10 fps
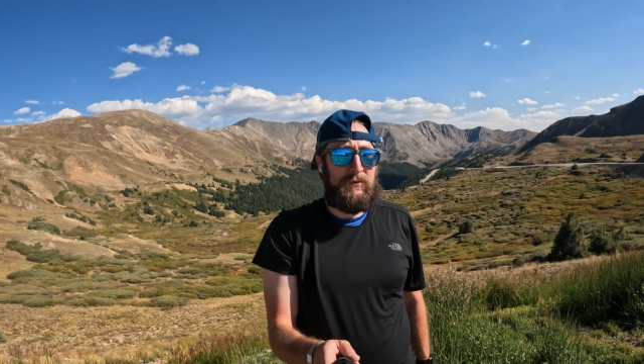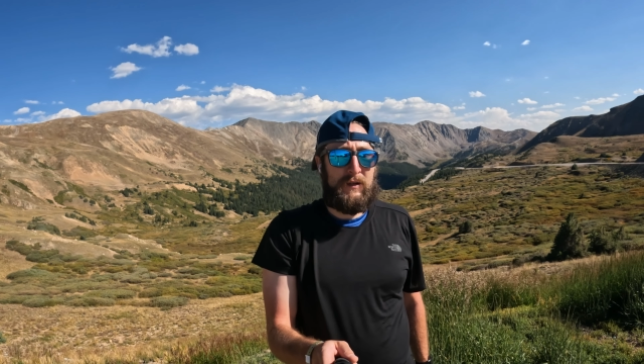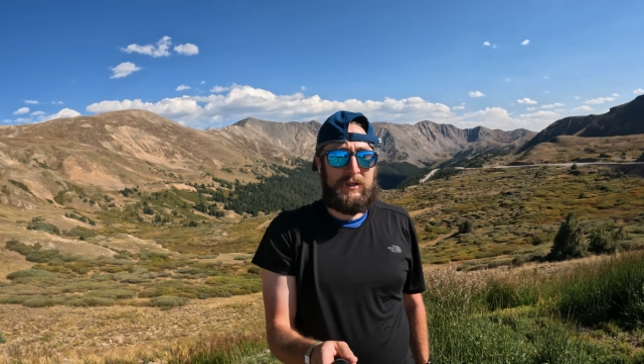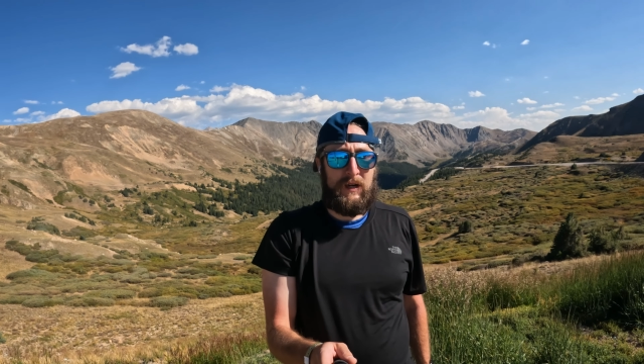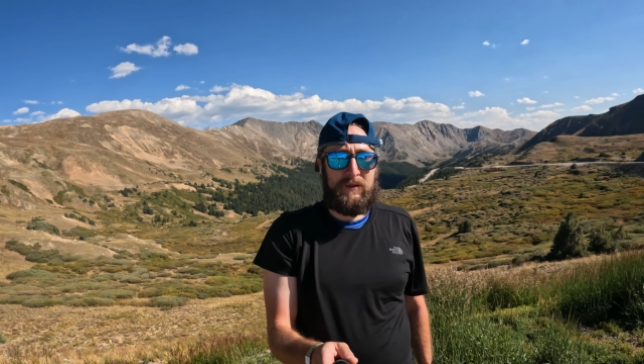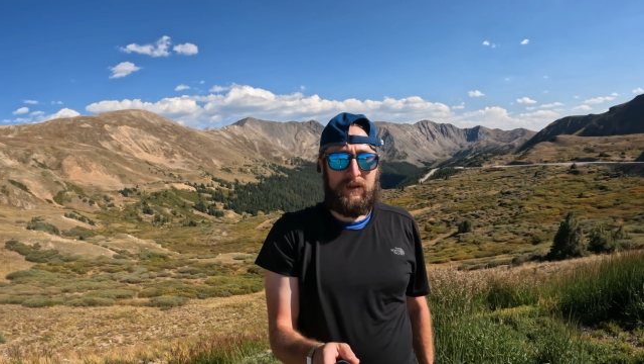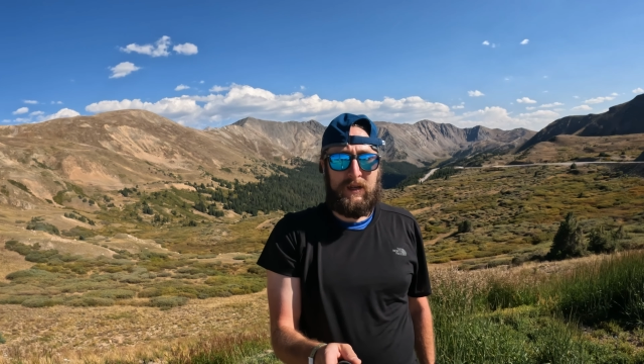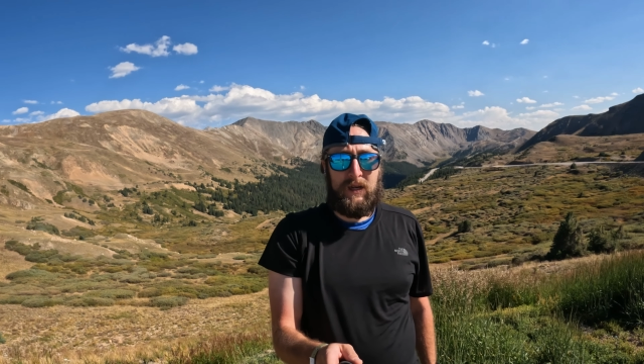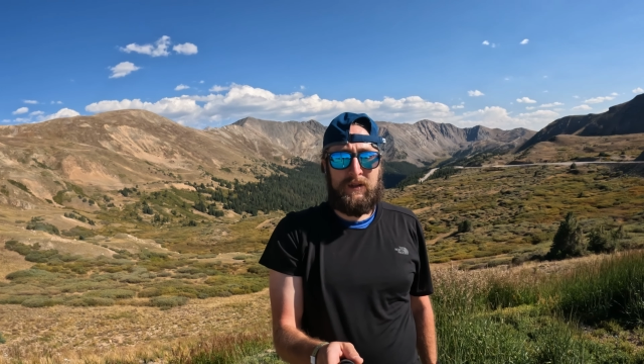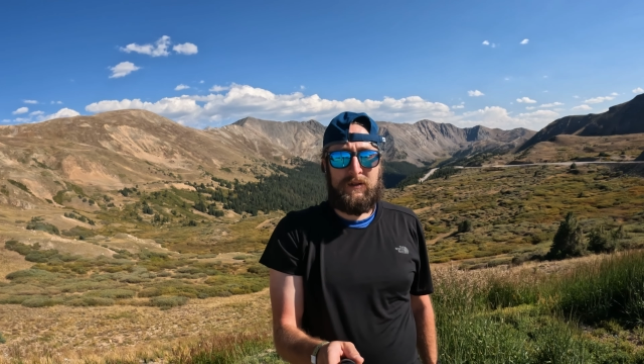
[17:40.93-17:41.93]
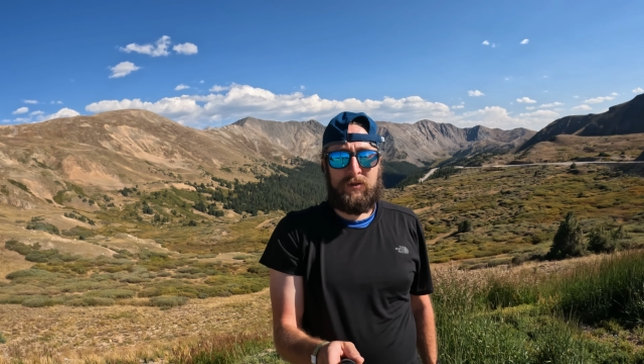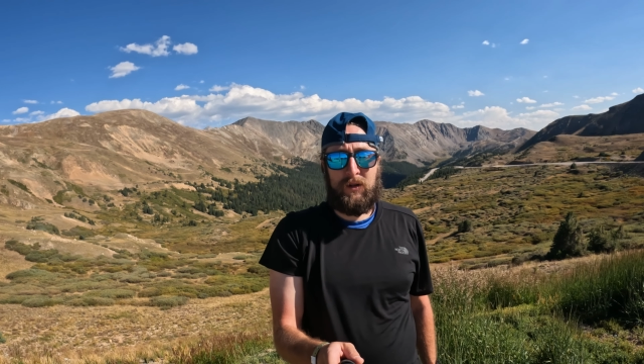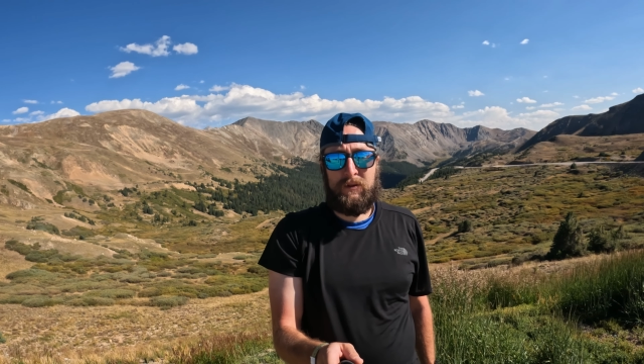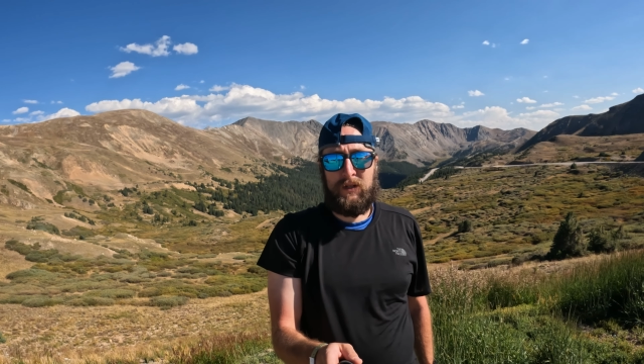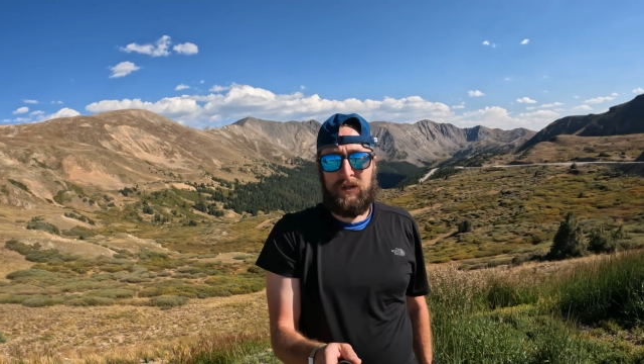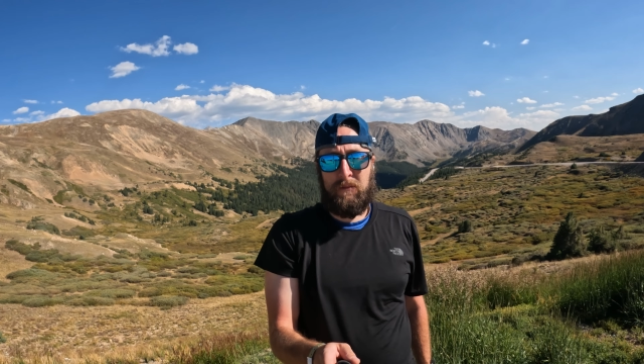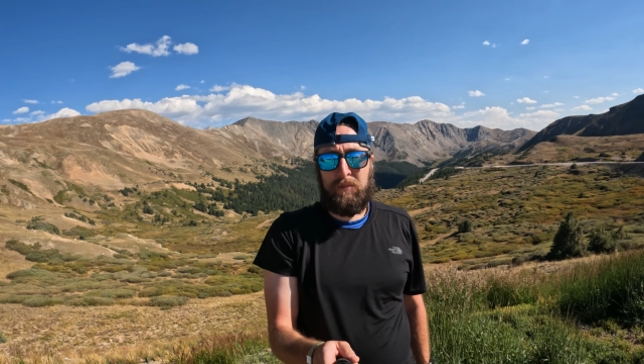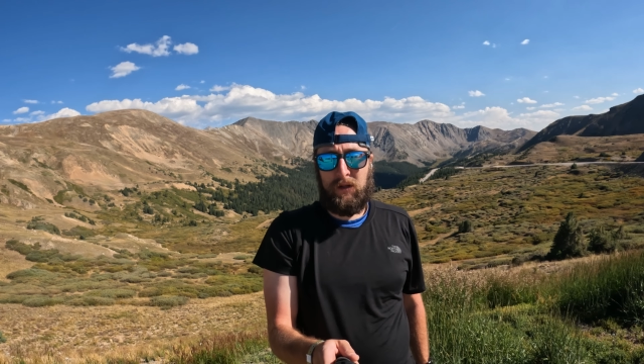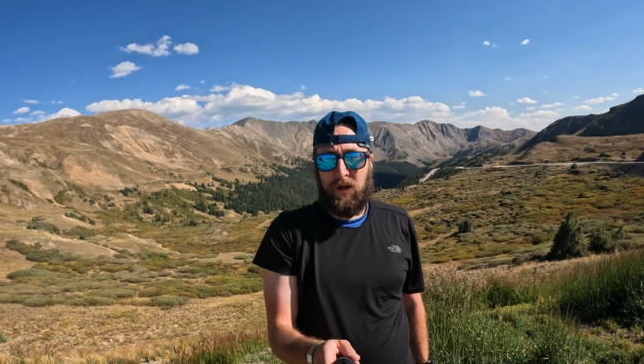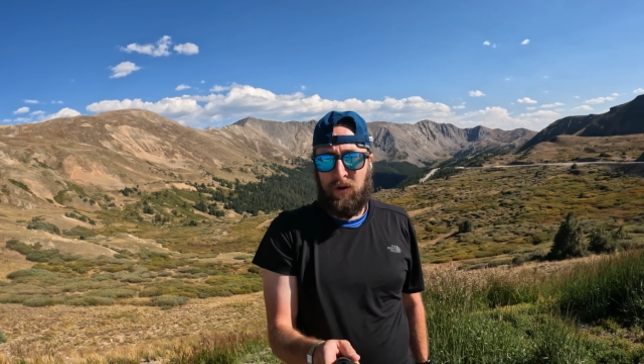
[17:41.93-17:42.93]
you can check the link in the description
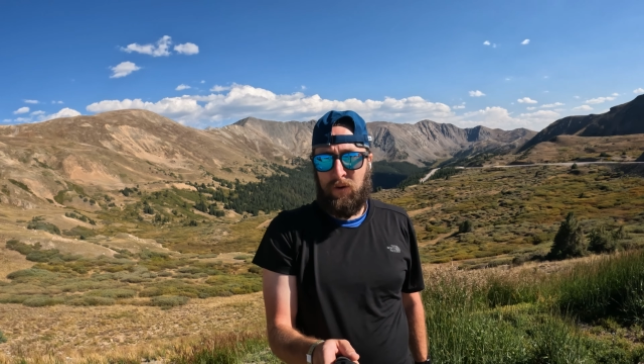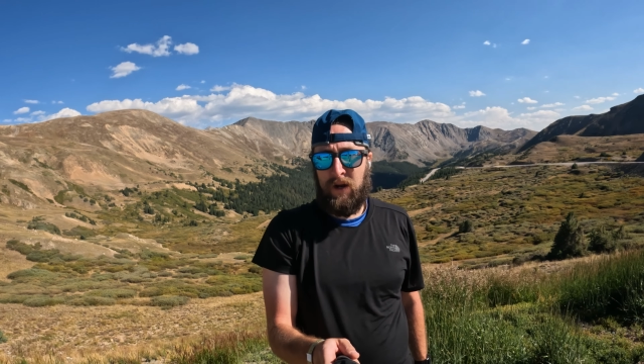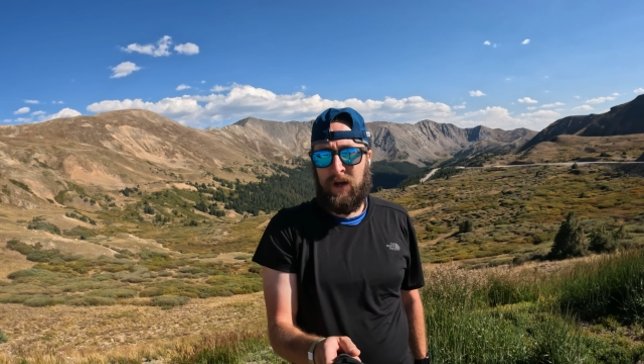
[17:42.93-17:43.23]
below.